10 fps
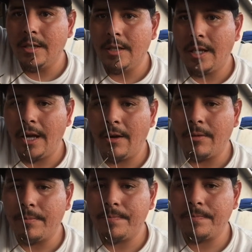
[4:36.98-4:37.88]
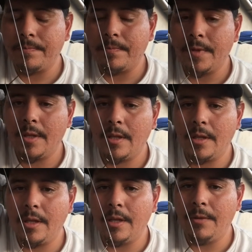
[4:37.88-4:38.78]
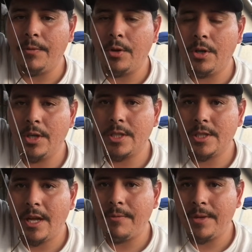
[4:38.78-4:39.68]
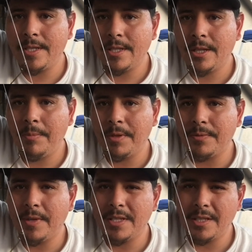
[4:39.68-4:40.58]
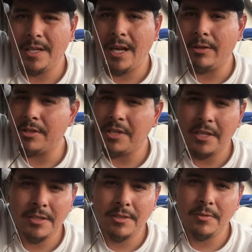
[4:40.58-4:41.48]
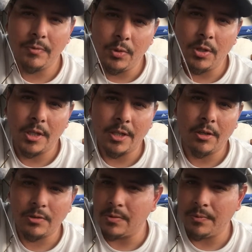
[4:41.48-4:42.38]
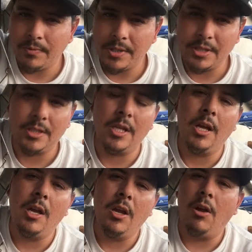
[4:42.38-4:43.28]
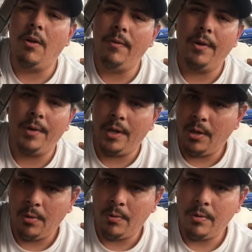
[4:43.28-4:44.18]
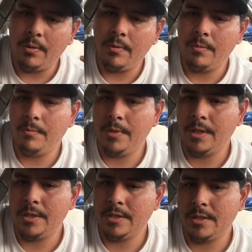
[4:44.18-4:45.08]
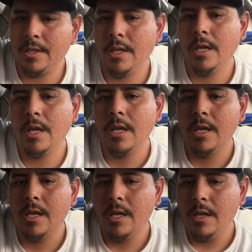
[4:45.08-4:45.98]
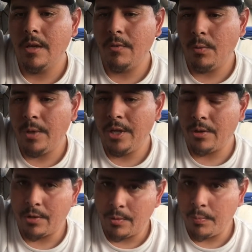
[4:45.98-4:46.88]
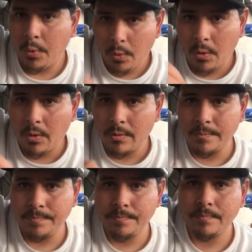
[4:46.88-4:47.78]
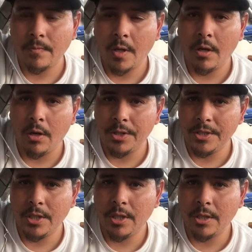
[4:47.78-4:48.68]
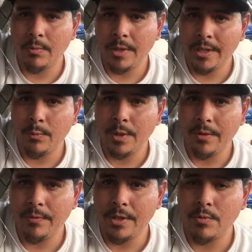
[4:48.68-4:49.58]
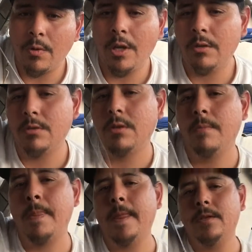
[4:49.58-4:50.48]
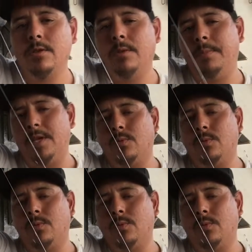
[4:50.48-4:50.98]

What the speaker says: Now, if your hook's not facing up and it's facing down, the chances of you hooking onto a fish are very low because of the way you're going to pull on this hook when the fish swallows. So the best